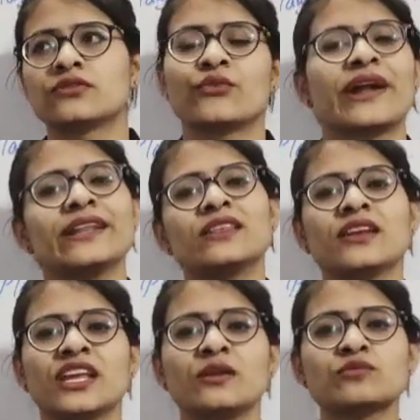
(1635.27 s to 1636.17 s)
write the
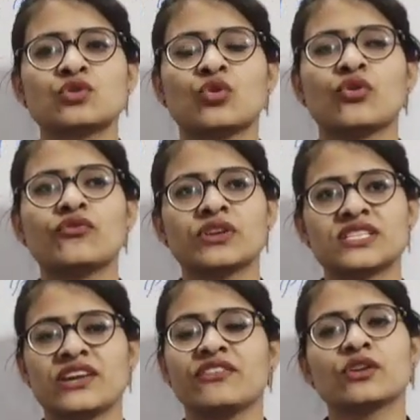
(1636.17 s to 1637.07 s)
names of
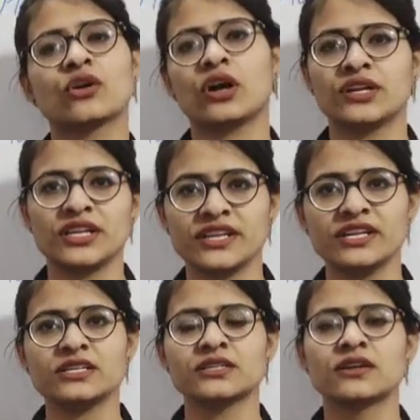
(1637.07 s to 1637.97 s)
7
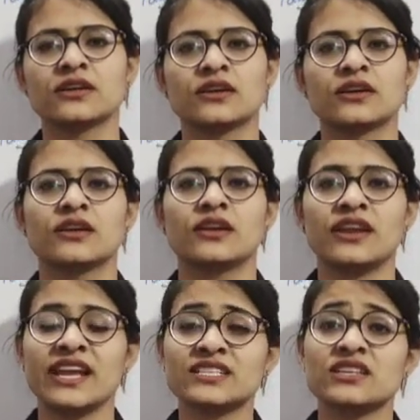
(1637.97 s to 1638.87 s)
continents.
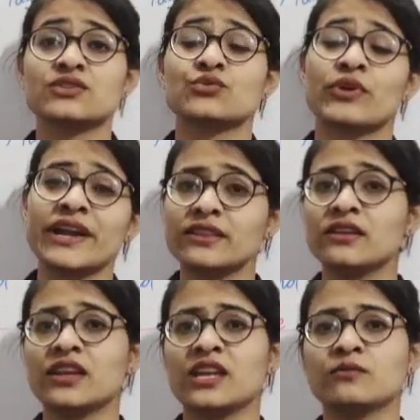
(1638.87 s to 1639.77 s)
Next is write the
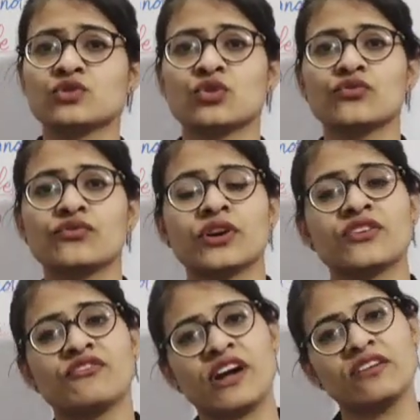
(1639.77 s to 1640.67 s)
names of
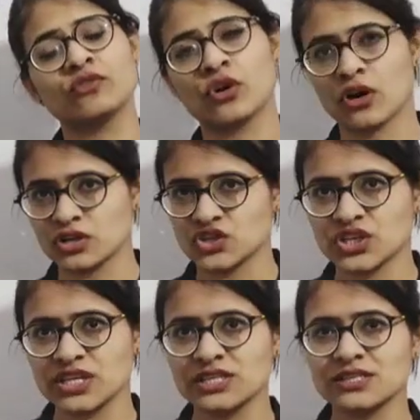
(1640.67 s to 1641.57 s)
5
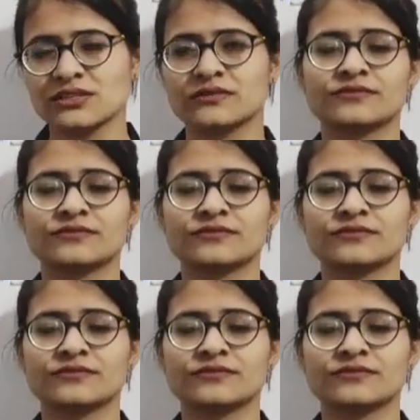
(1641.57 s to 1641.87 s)
oceans.